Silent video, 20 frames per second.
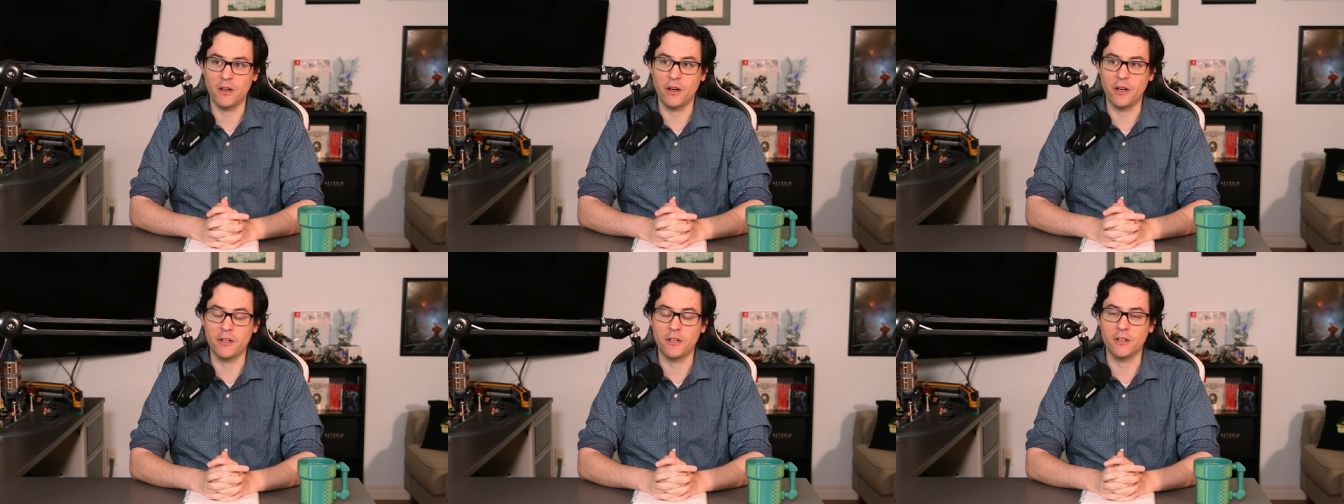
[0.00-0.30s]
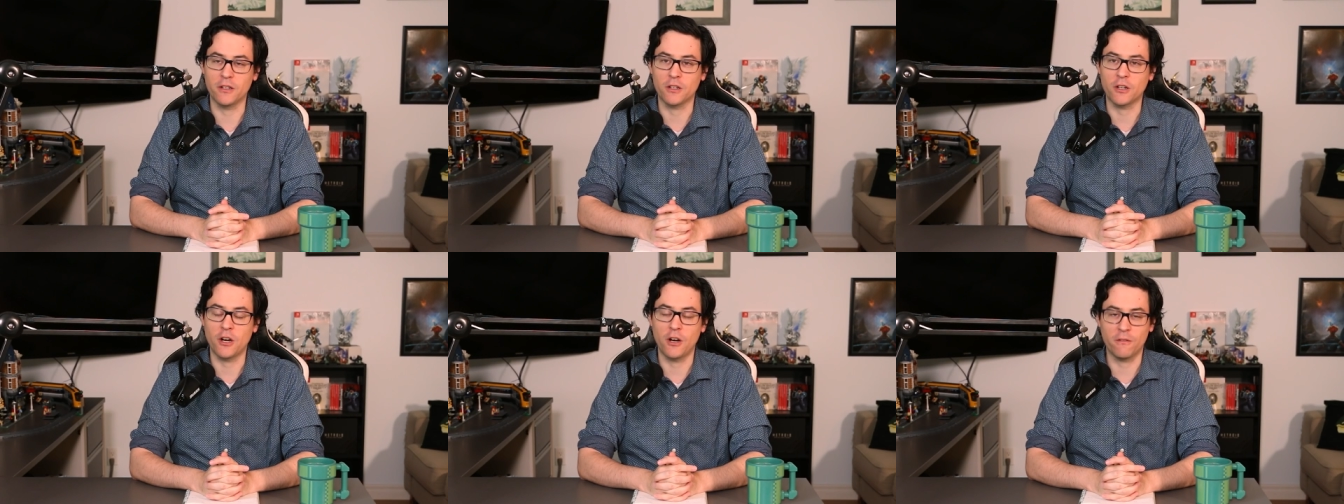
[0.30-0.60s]

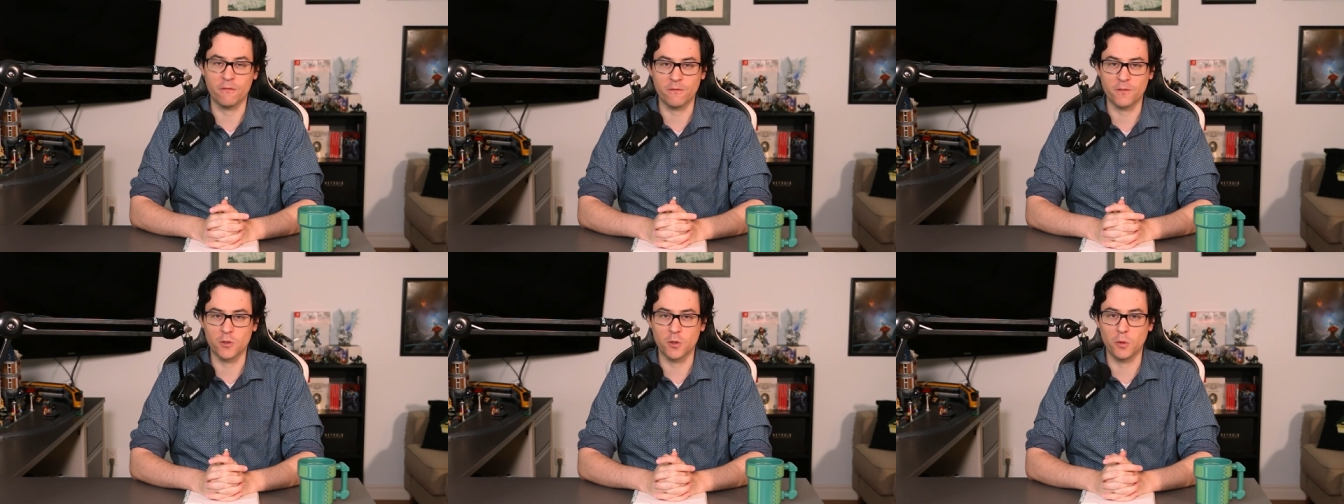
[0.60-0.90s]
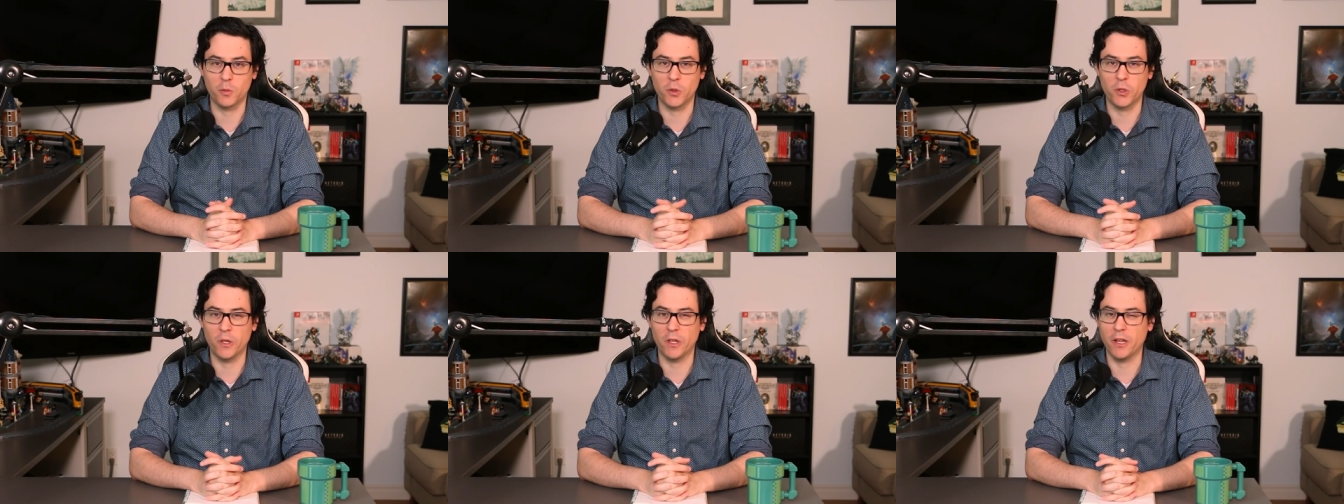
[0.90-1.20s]

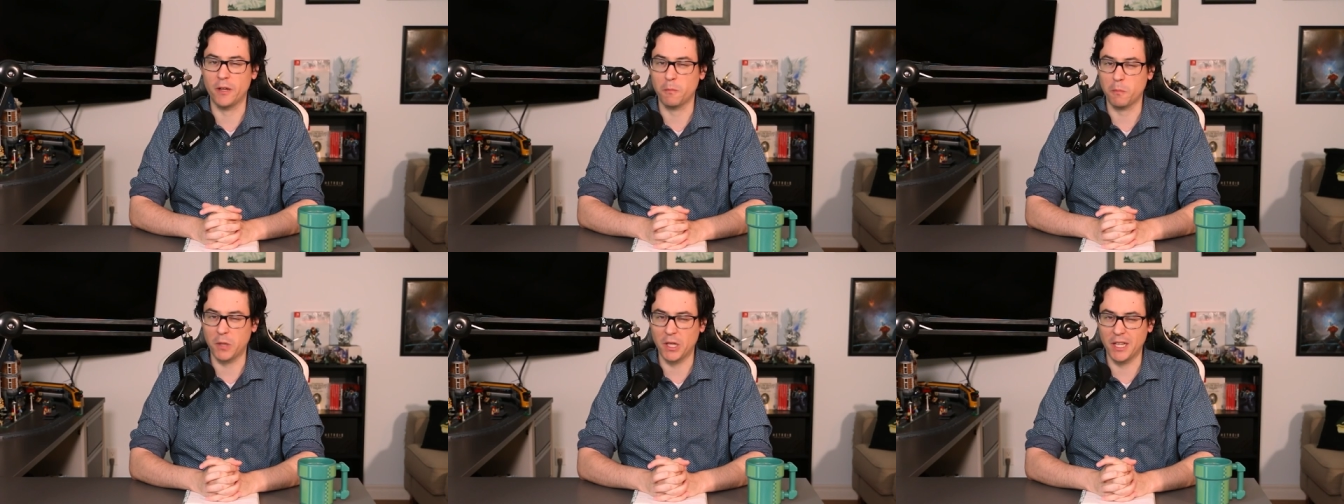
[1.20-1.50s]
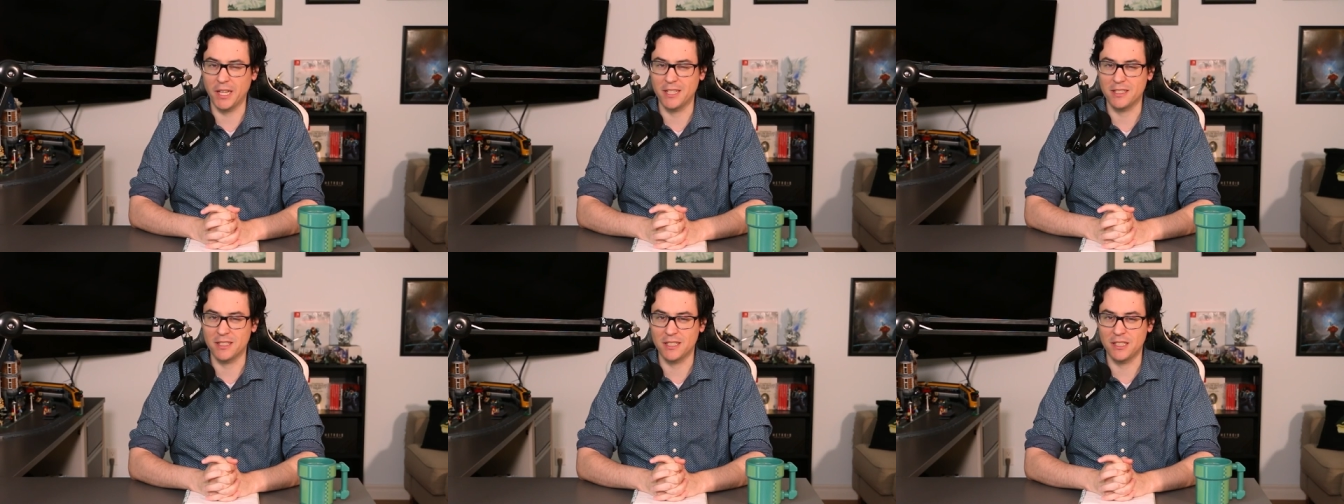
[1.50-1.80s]
uncomfortable,
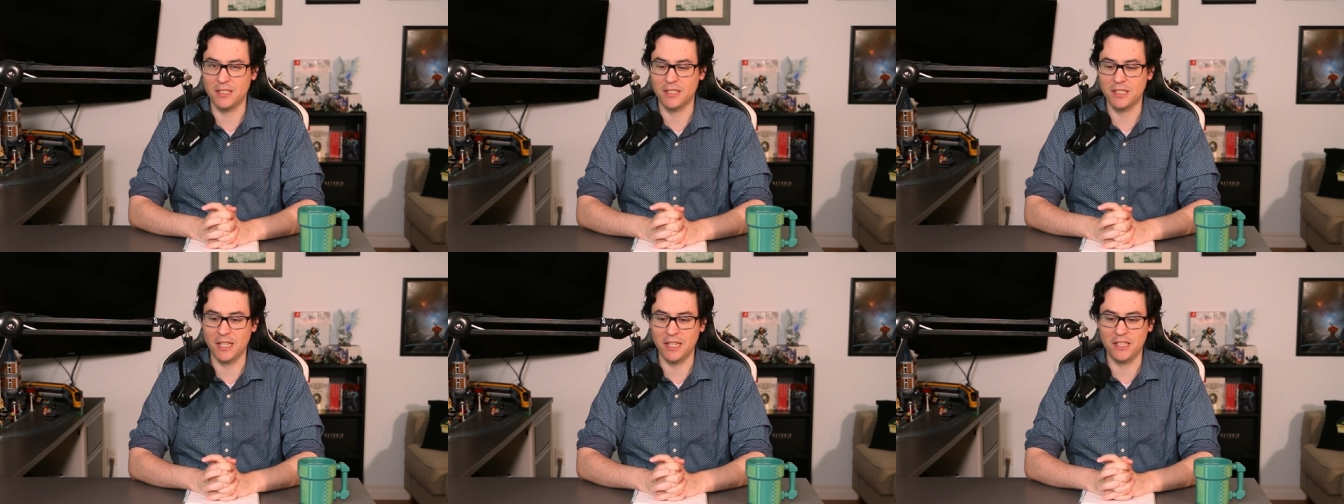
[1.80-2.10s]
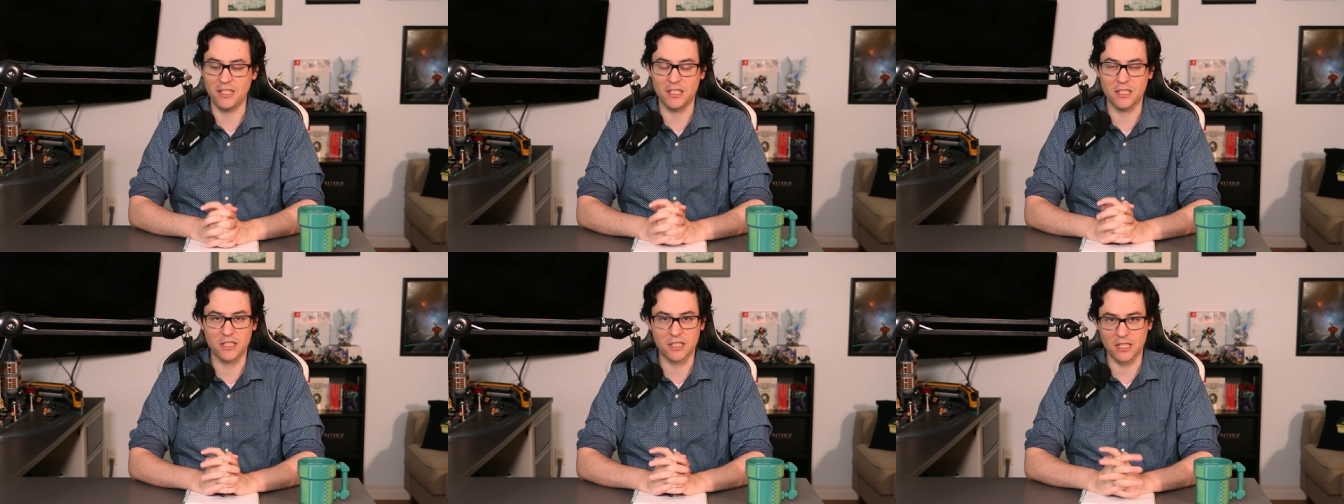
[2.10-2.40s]
unpleasant,
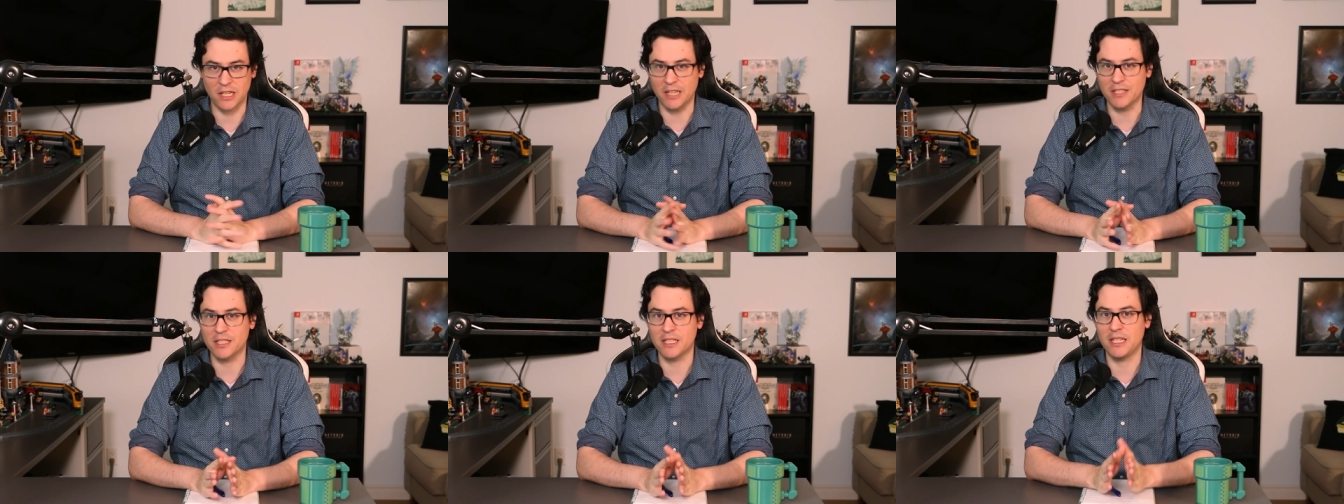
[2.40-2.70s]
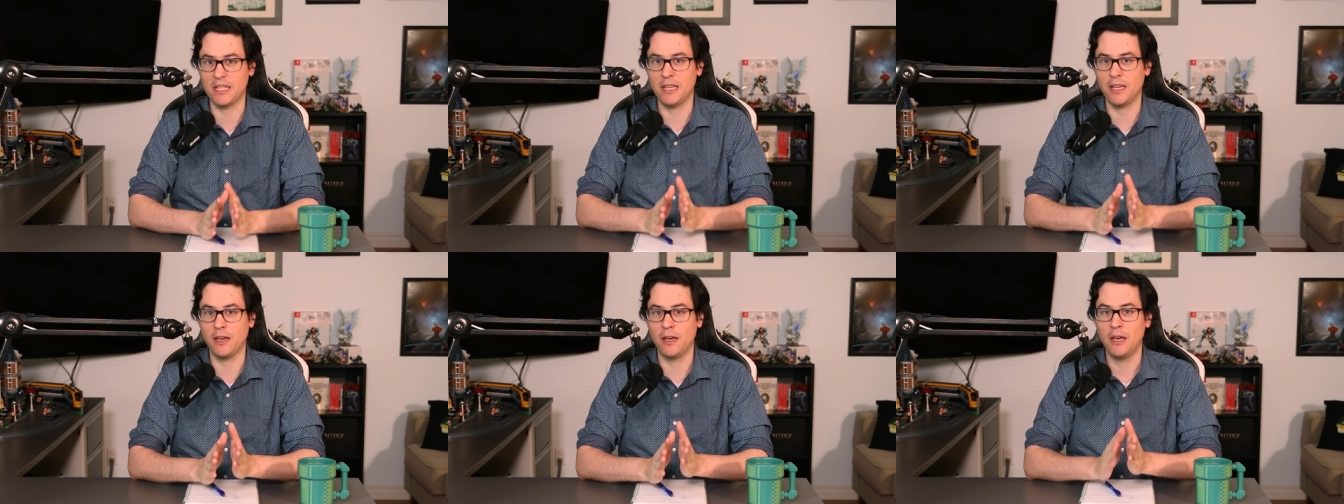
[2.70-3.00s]
and
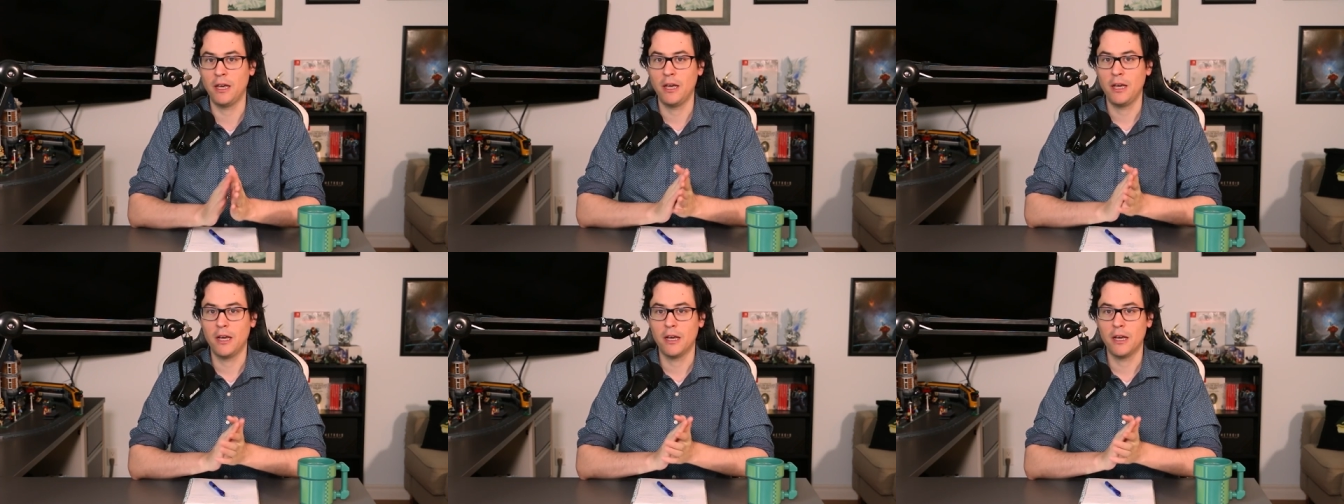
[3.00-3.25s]
disgusting.